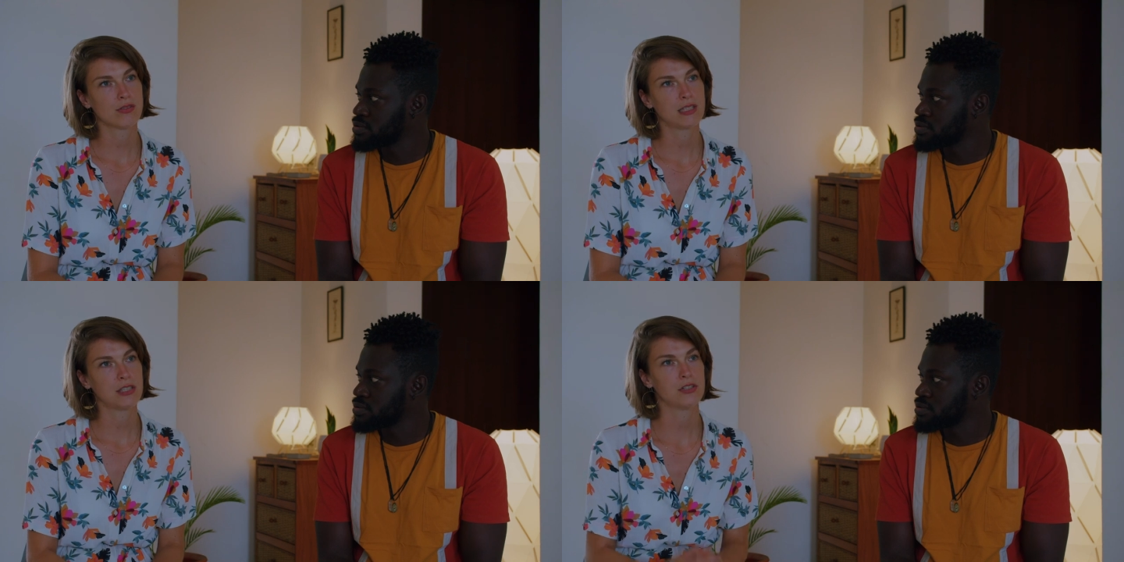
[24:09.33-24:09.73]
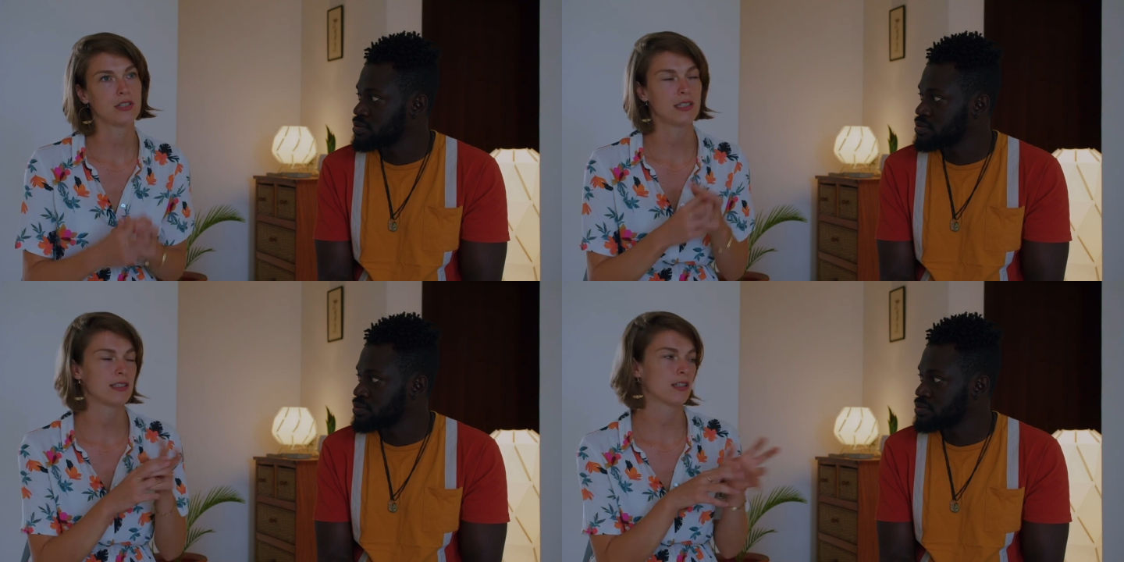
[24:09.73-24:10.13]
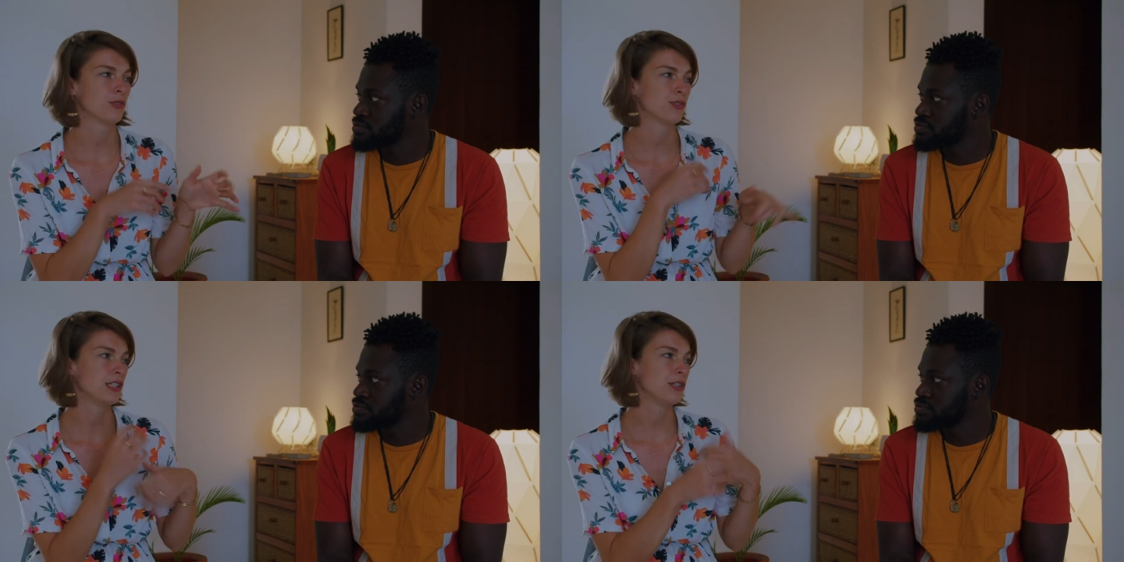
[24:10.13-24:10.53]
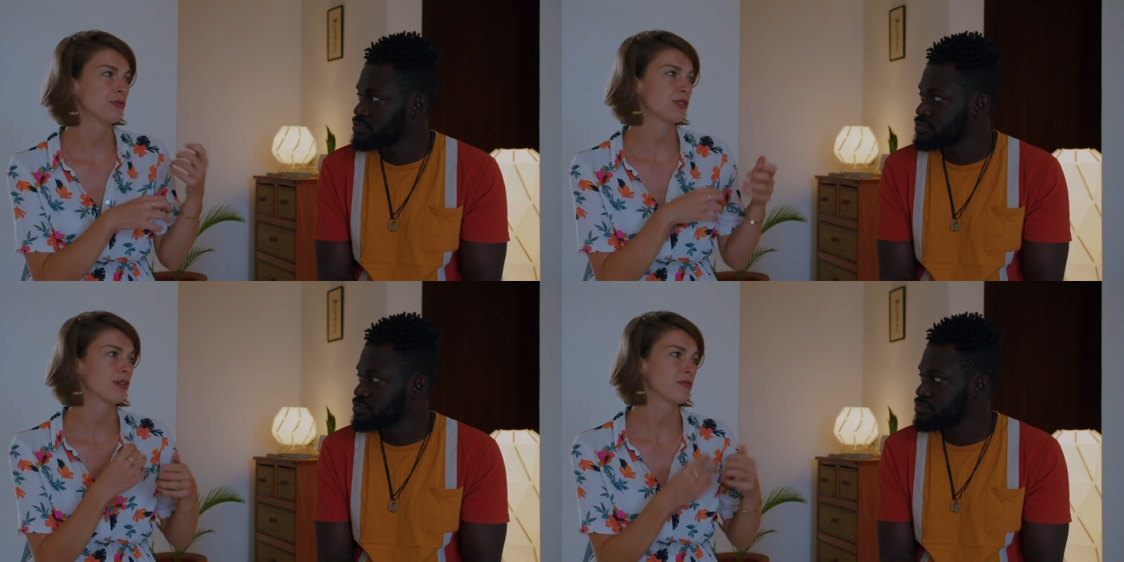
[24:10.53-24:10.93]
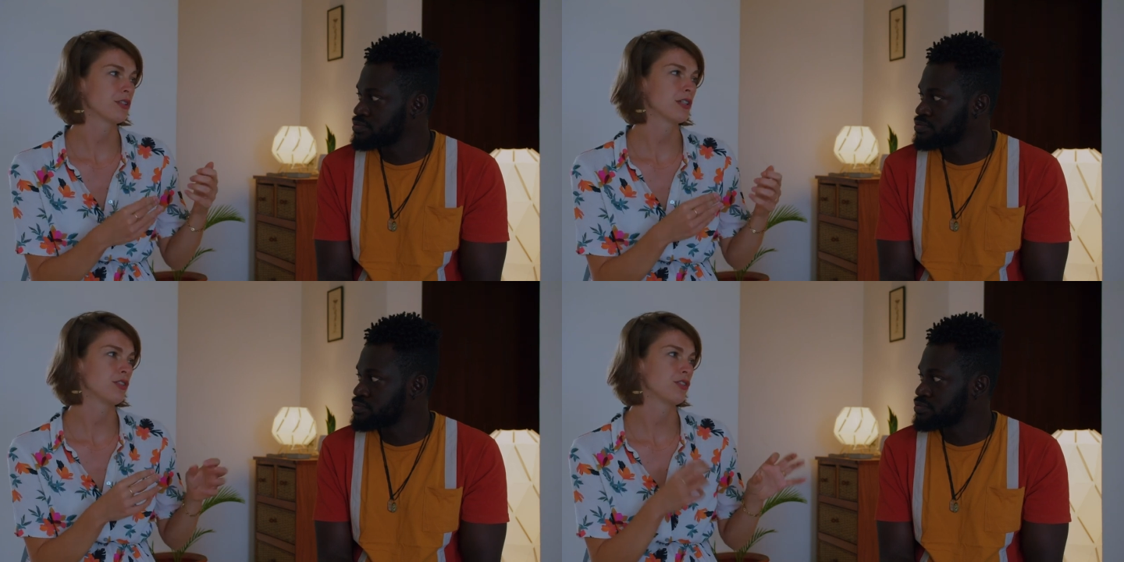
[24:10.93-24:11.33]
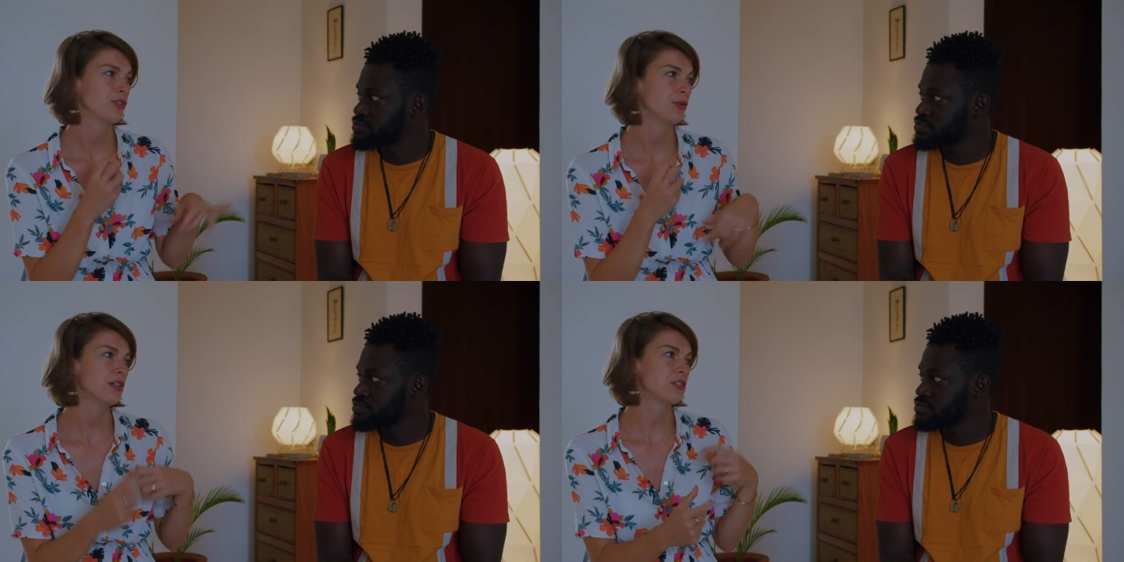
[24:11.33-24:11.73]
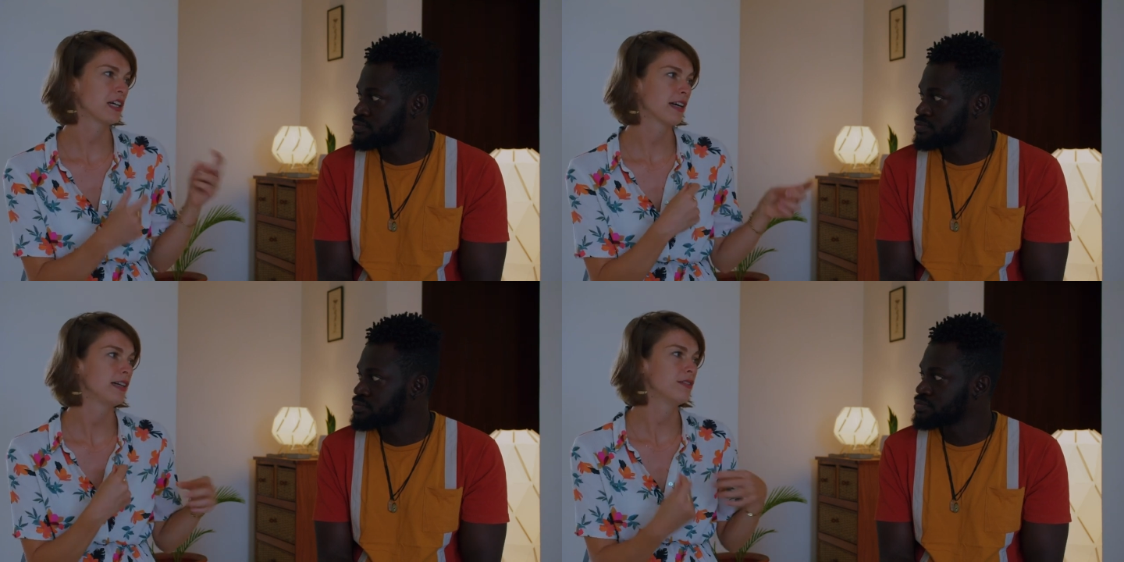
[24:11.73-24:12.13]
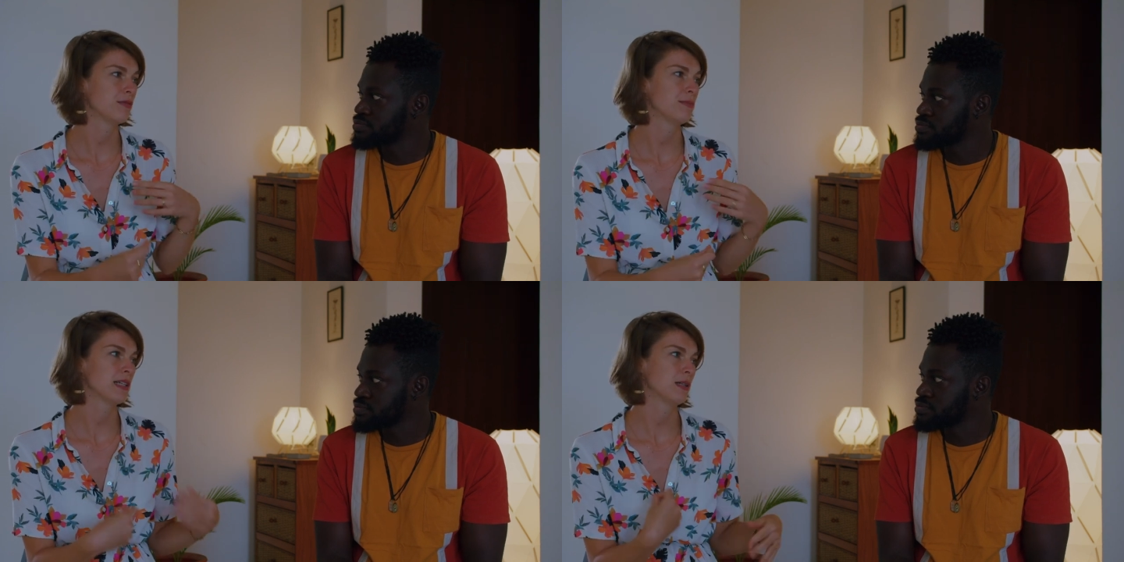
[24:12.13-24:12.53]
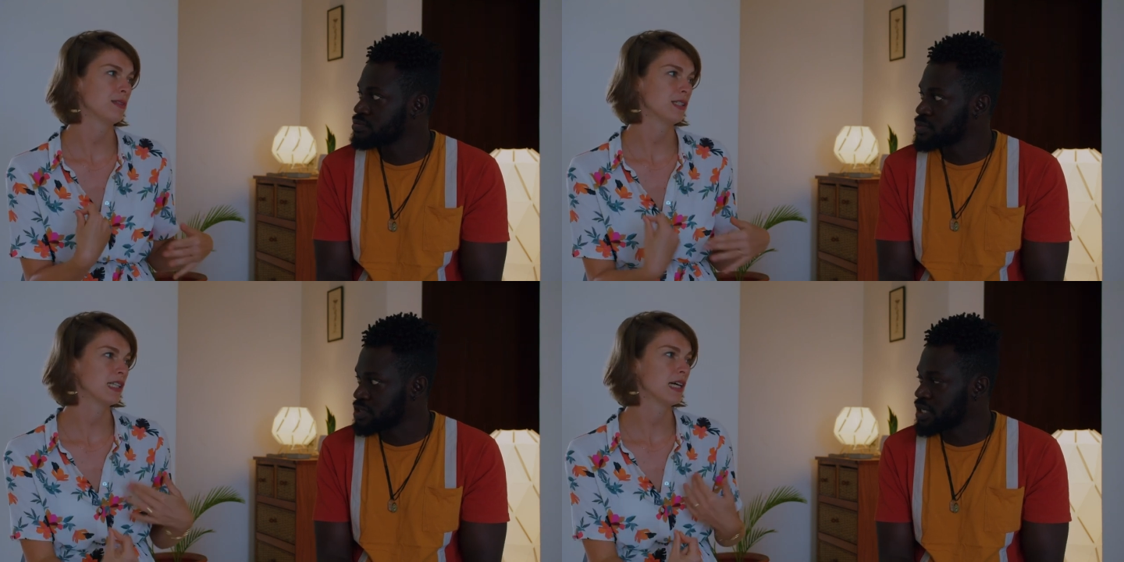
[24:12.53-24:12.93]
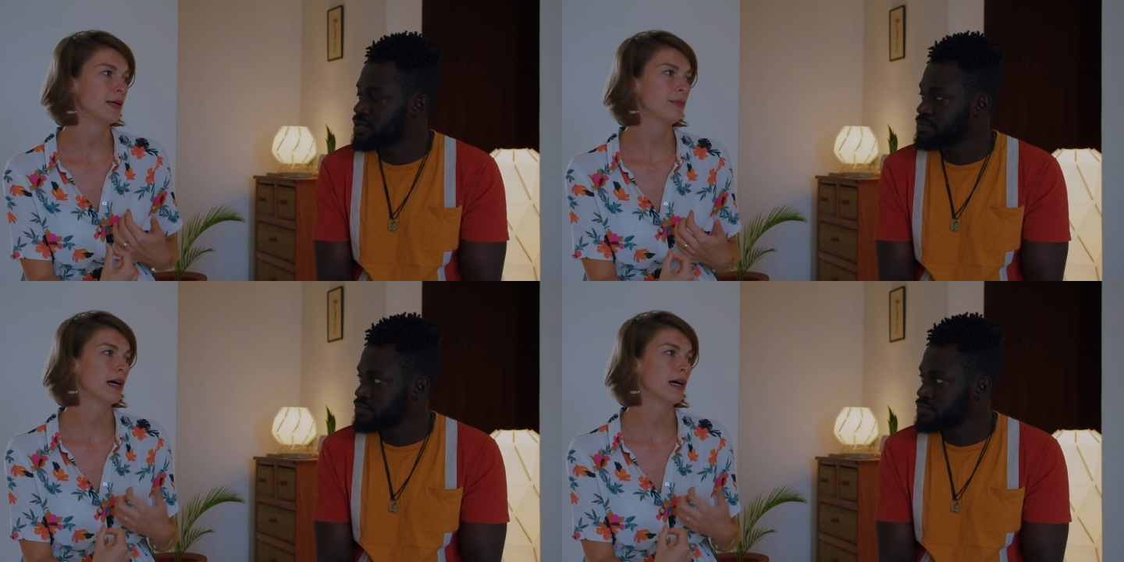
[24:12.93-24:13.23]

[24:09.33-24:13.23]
Speaker 1: that it's a continuous conversation, so you check in from time to time.